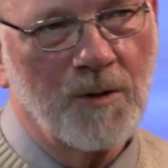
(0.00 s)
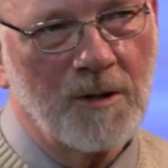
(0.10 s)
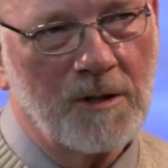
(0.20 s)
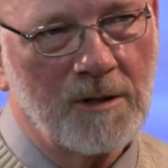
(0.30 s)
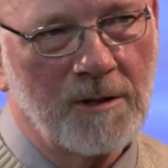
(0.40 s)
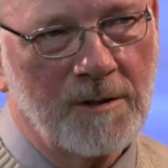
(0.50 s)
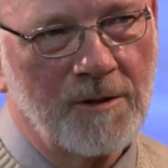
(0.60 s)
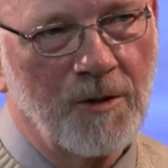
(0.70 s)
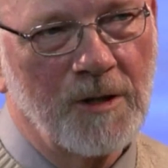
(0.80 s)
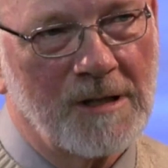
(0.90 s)
the
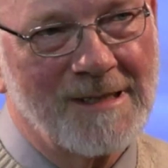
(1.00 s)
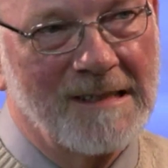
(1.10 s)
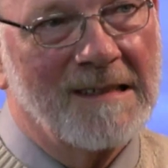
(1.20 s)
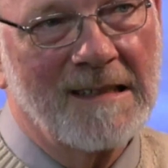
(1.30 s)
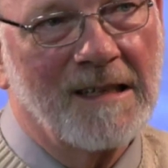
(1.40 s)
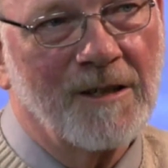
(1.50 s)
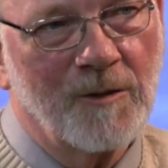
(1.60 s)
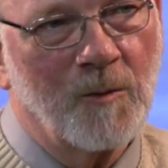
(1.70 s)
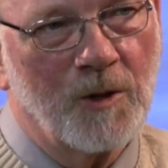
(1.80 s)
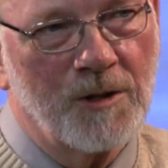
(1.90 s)
to the extent that
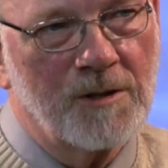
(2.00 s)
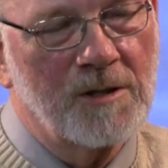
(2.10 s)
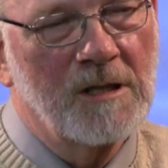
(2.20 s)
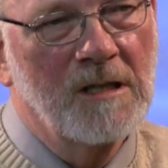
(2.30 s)
it was